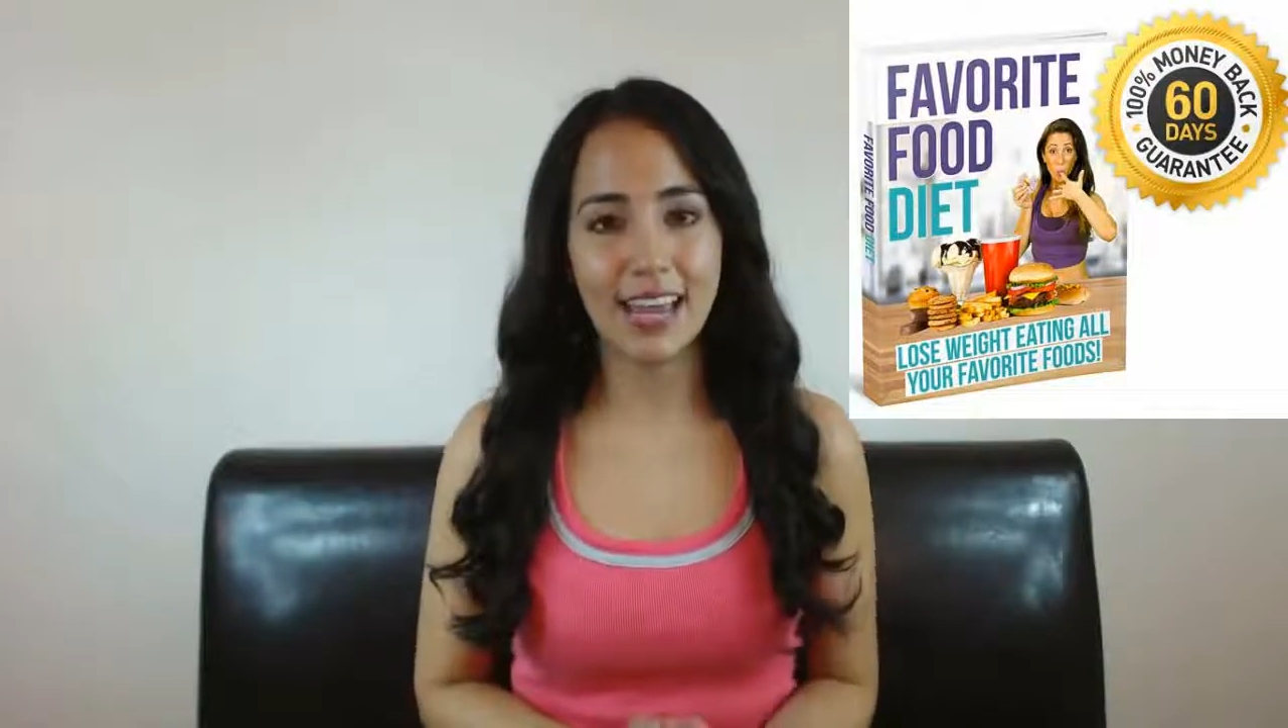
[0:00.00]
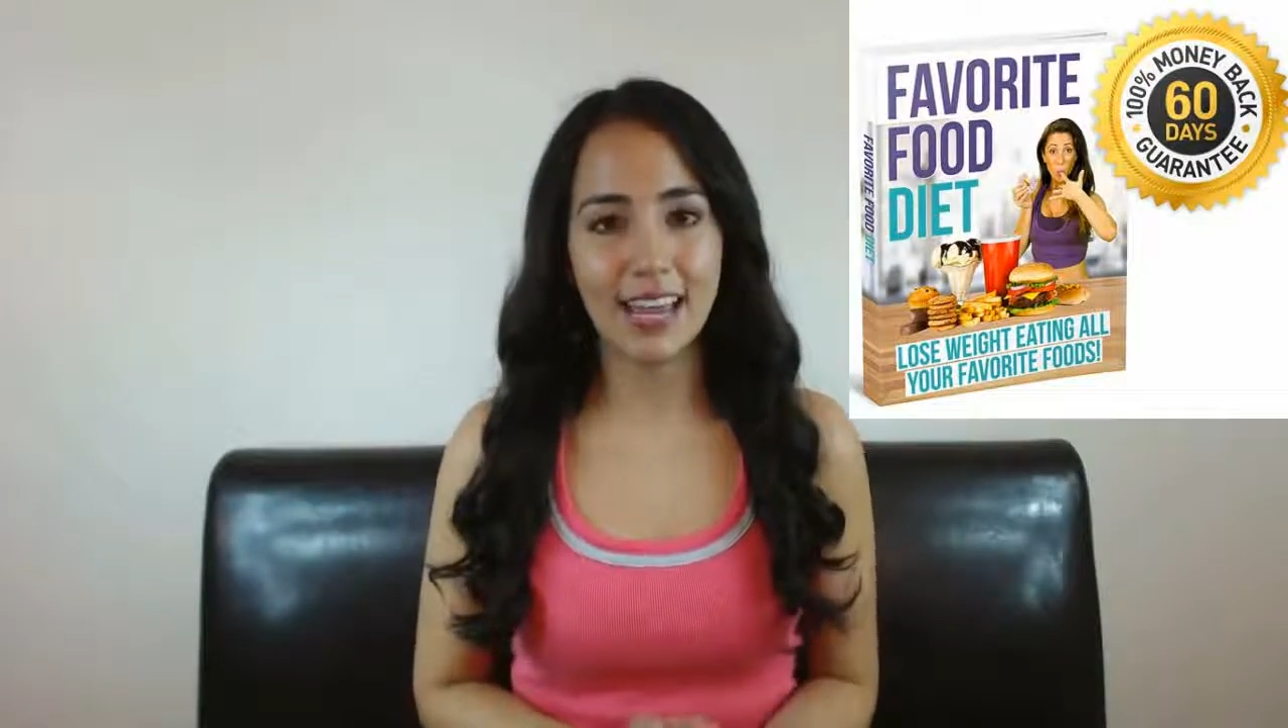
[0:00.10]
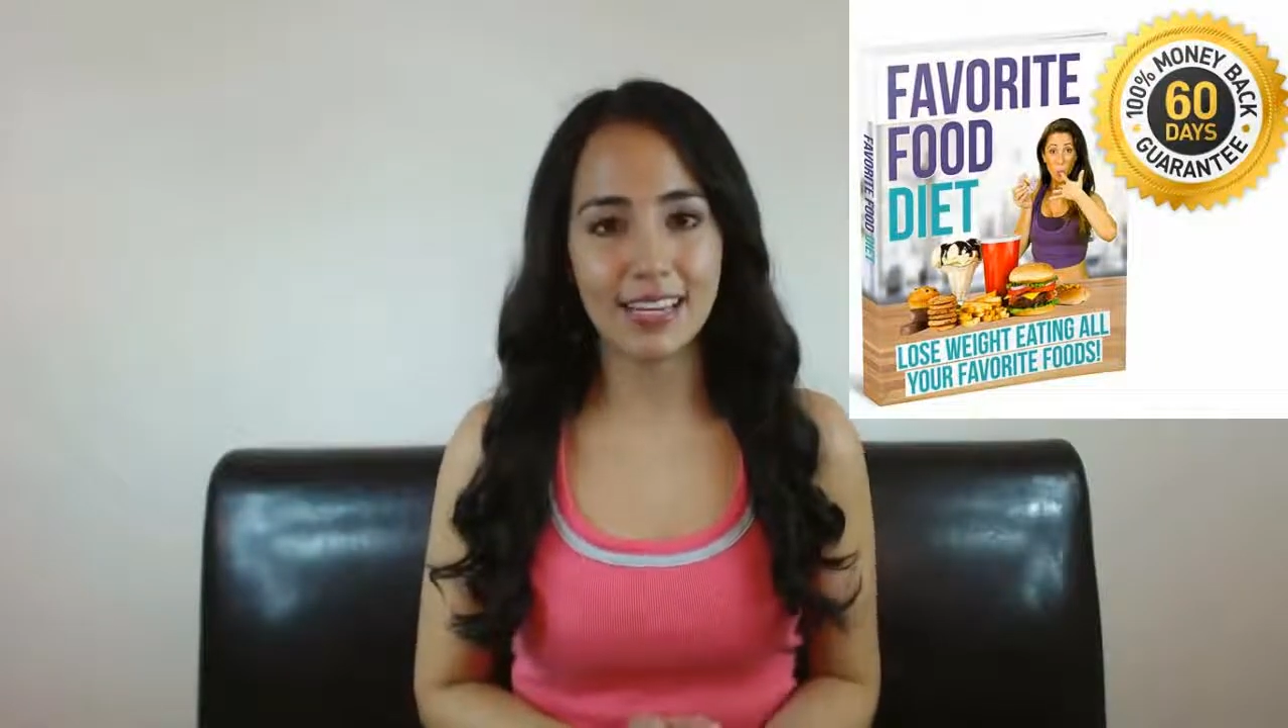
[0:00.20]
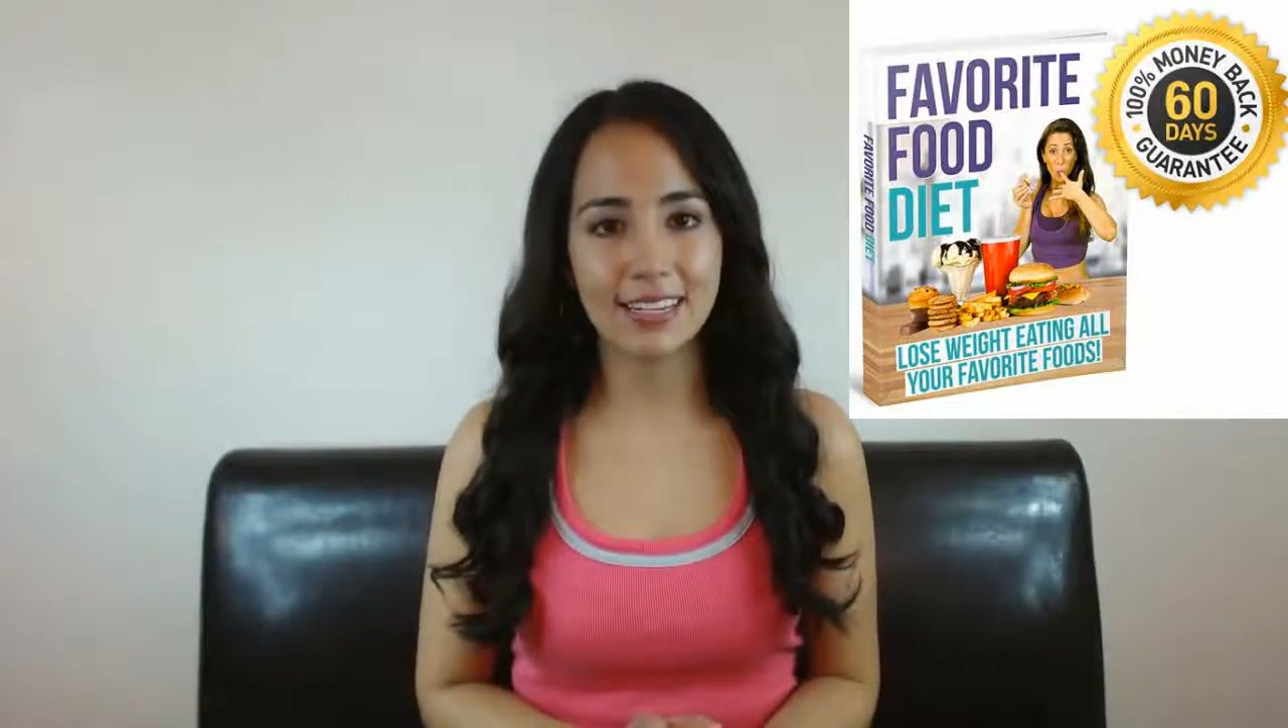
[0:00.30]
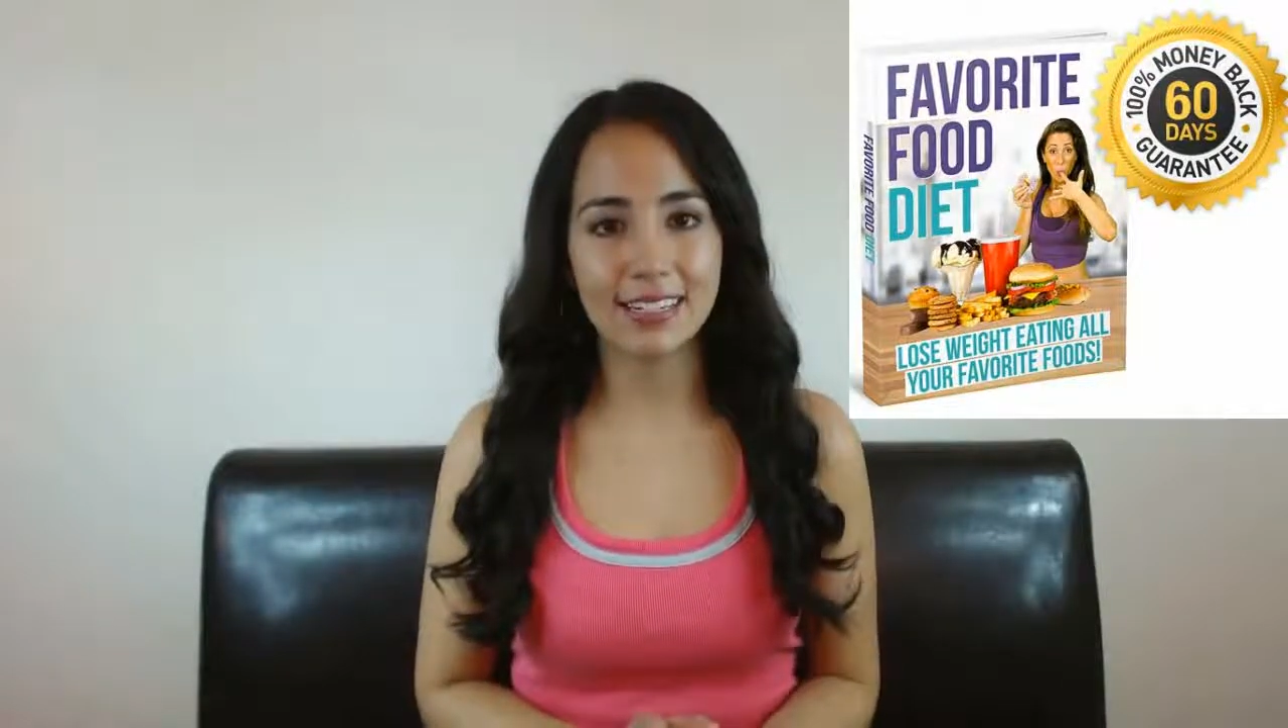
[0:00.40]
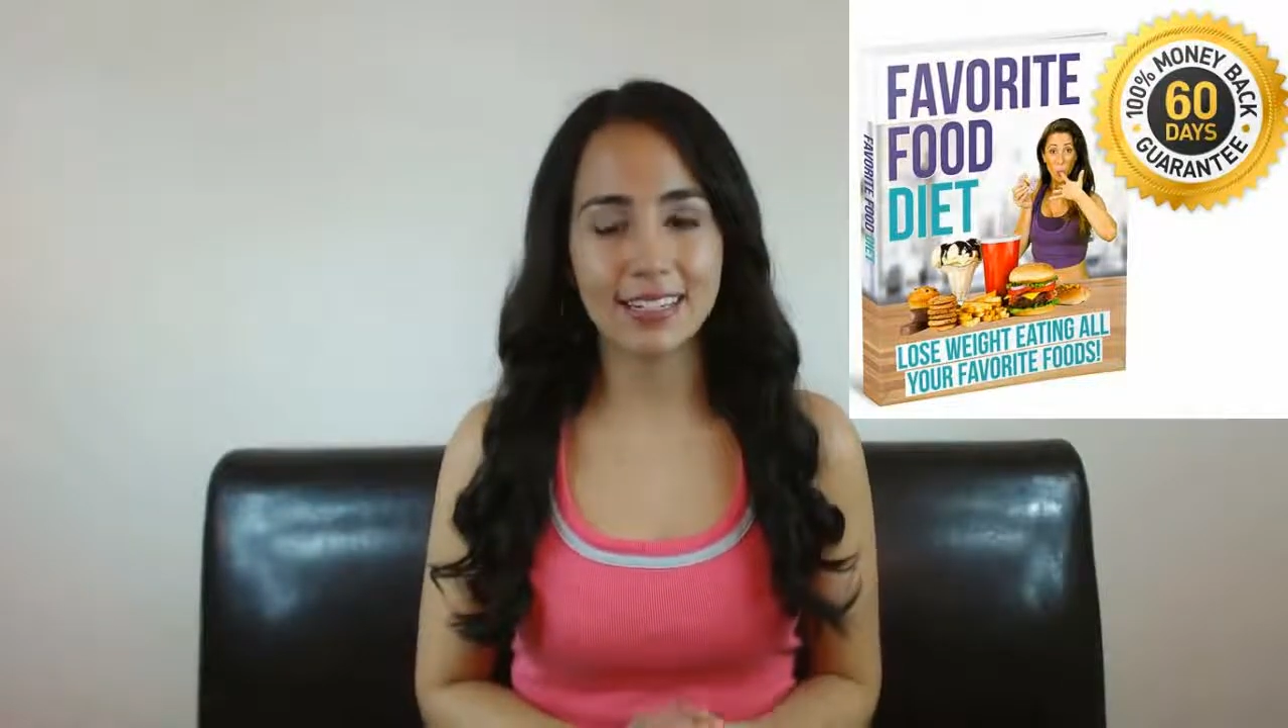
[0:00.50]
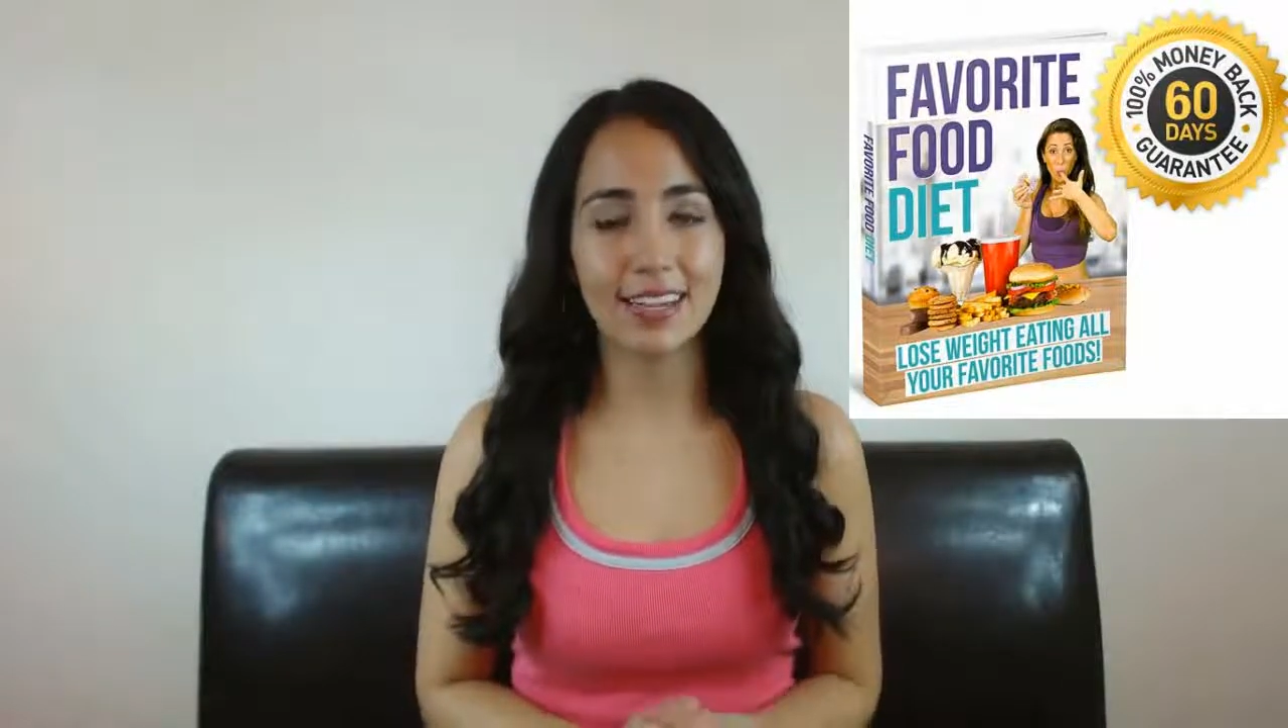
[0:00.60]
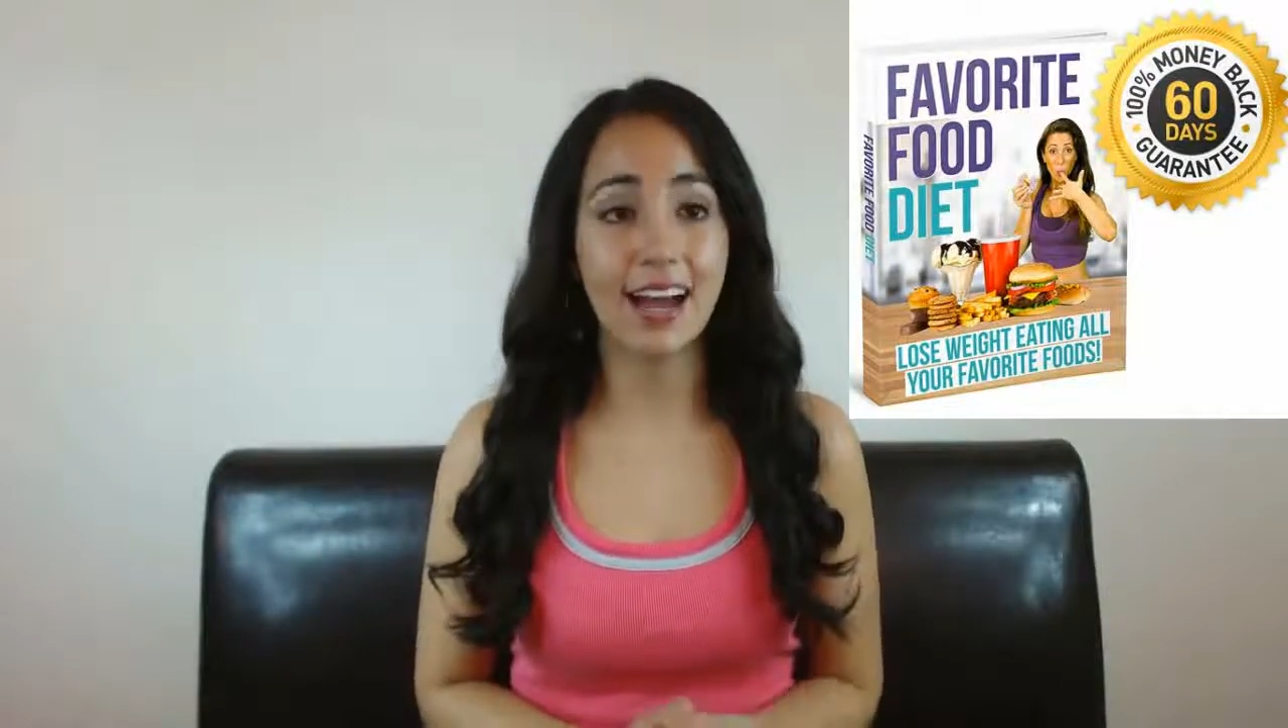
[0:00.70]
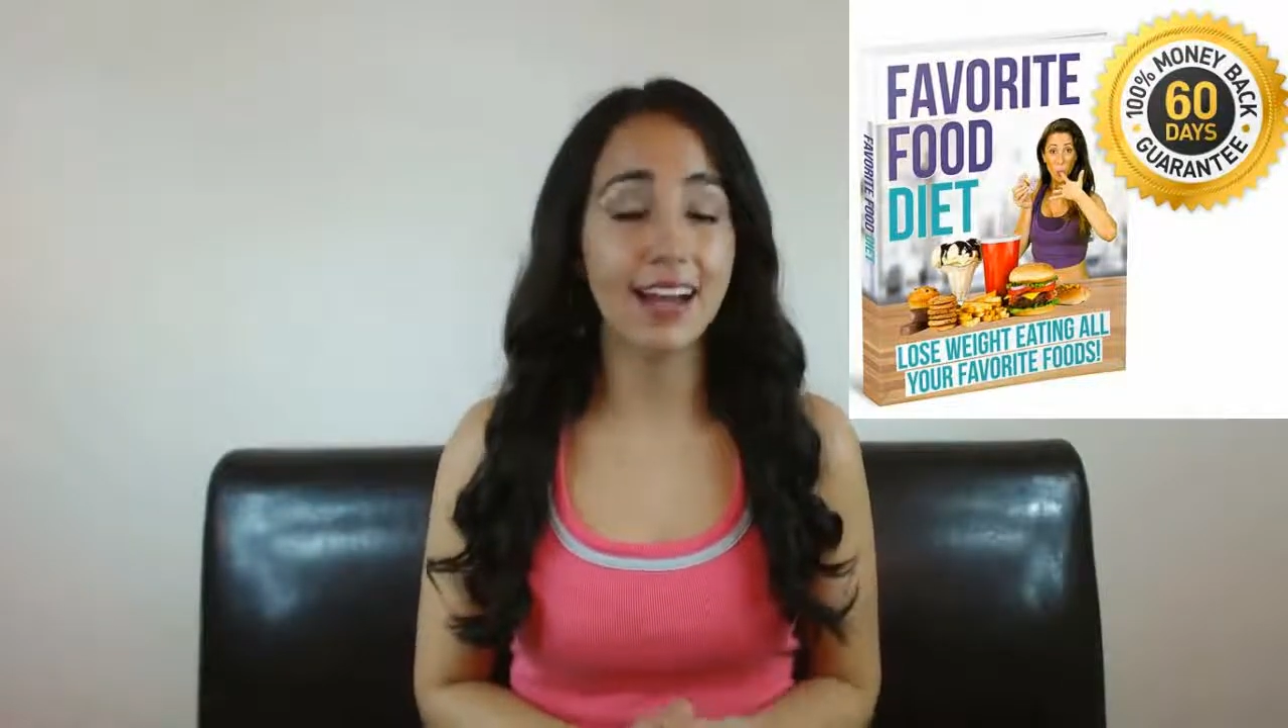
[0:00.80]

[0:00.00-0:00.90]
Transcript: and